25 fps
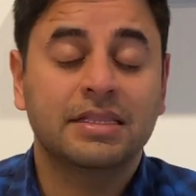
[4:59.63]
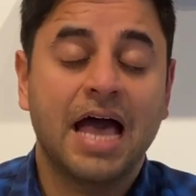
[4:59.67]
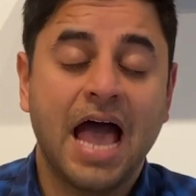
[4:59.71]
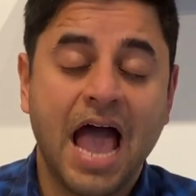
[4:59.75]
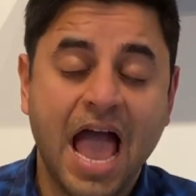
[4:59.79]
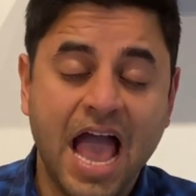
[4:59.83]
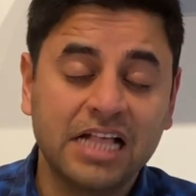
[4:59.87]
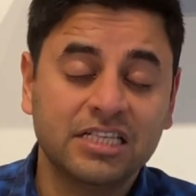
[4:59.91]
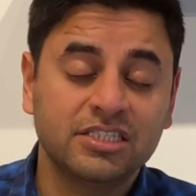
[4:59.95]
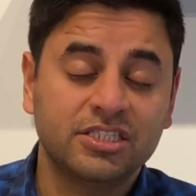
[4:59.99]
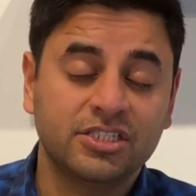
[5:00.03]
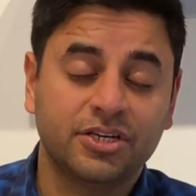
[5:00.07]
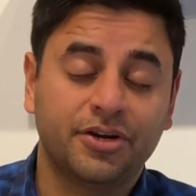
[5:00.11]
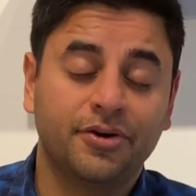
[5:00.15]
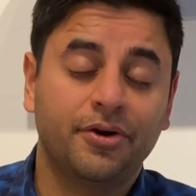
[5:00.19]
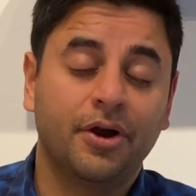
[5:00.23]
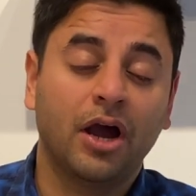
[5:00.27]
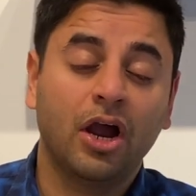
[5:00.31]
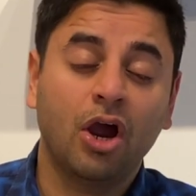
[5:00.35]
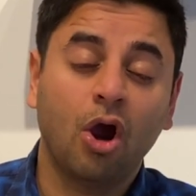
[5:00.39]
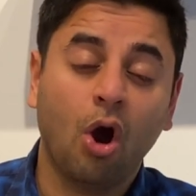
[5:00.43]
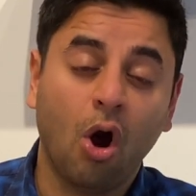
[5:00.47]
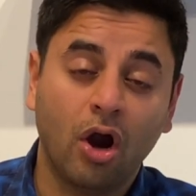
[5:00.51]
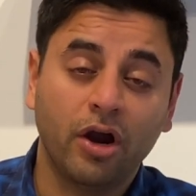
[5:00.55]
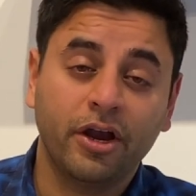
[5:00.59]
The
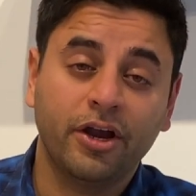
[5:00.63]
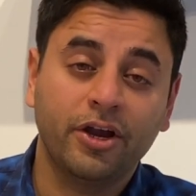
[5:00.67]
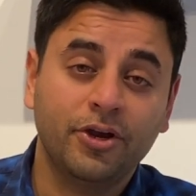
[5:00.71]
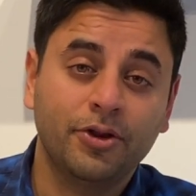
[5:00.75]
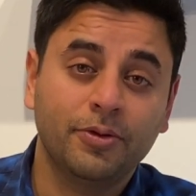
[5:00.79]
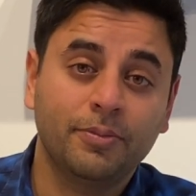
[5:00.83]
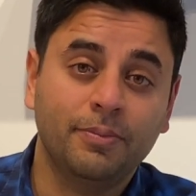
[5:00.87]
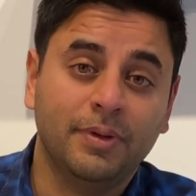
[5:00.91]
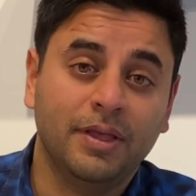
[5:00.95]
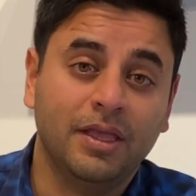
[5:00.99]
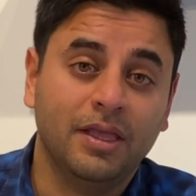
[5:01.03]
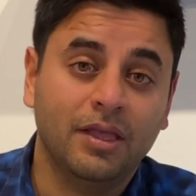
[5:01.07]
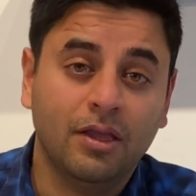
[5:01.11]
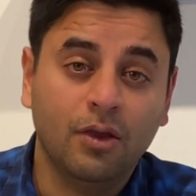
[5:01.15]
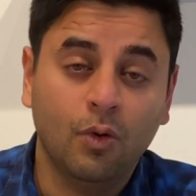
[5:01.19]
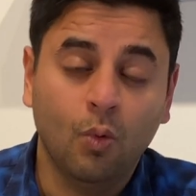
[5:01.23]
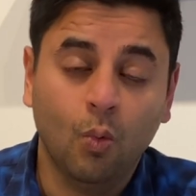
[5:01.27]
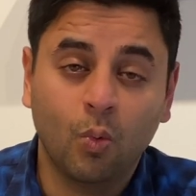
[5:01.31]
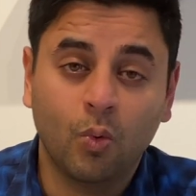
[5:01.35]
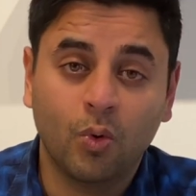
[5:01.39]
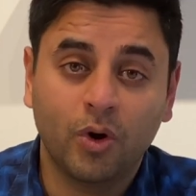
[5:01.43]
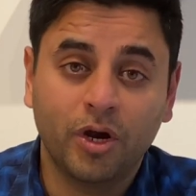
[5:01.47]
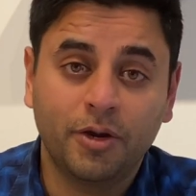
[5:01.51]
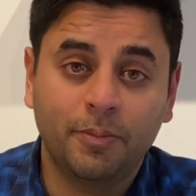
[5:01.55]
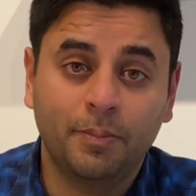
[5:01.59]
answer, according to
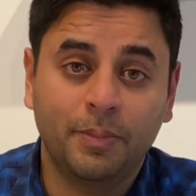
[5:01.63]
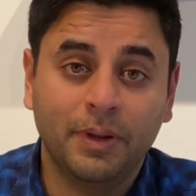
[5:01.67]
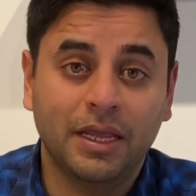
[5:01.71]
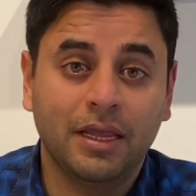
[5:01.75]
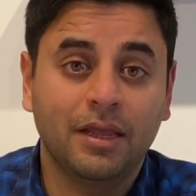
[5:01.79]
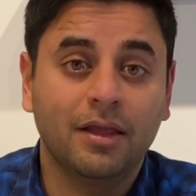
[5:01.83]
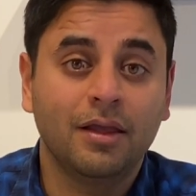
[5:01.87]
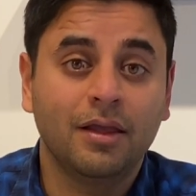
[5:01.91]
me, would